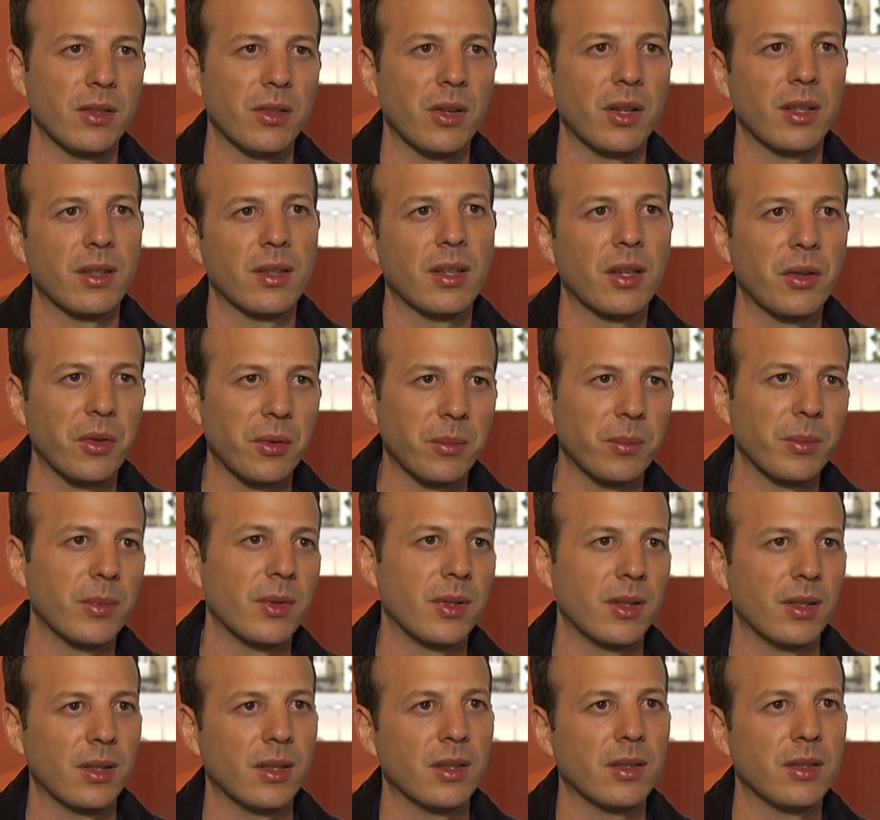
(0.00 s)
You know, I tell
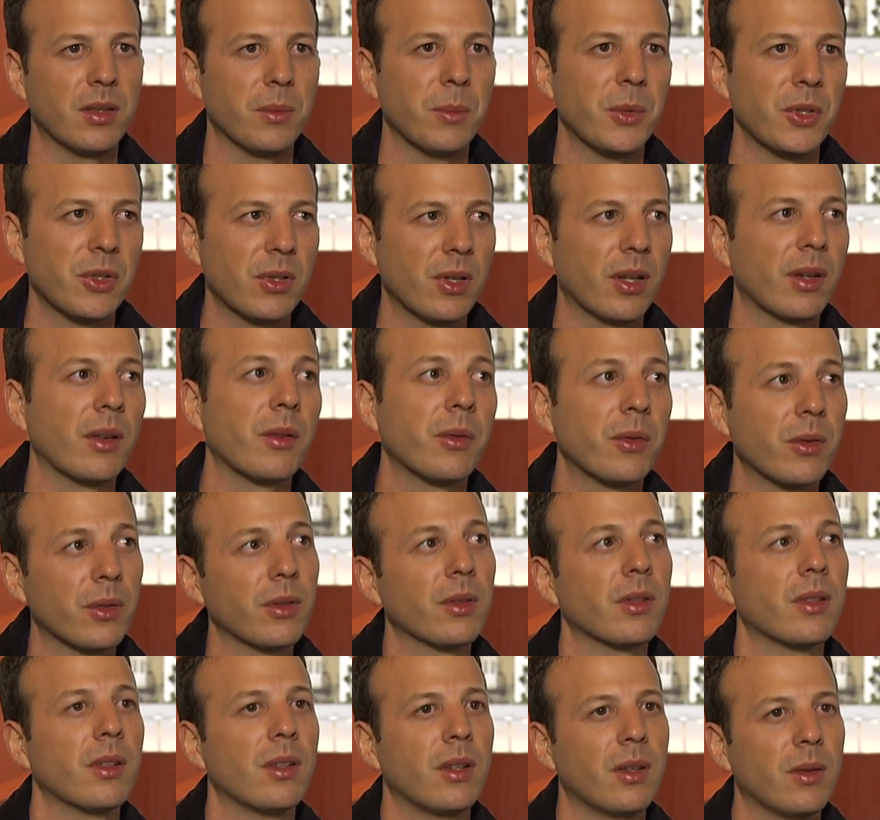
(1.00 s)
the
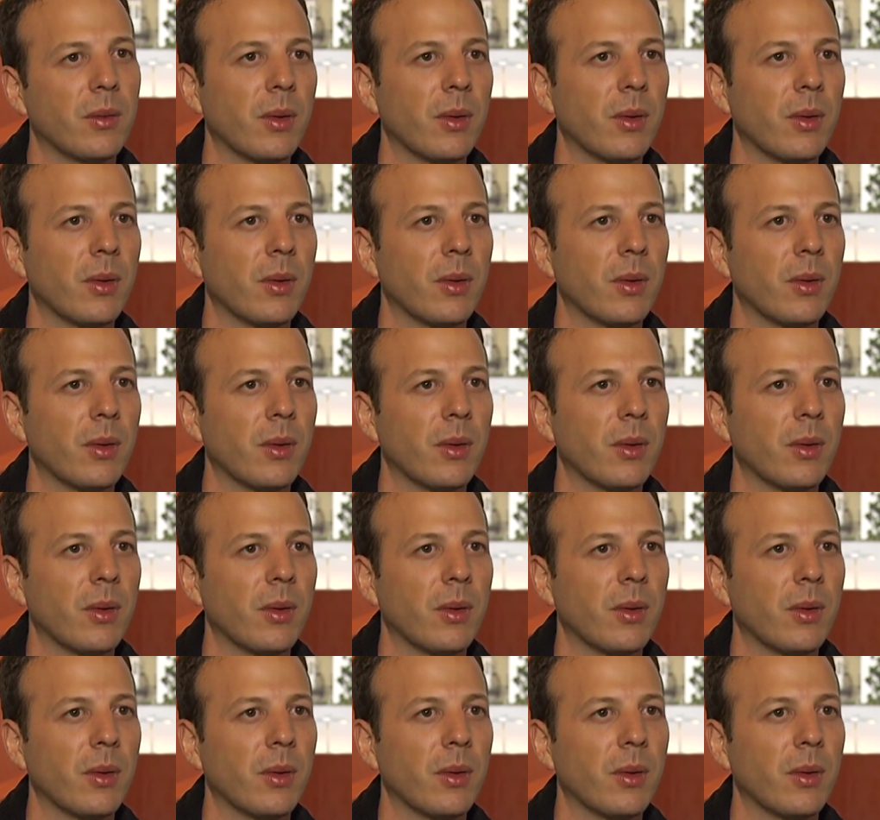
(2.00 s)
cinematographer,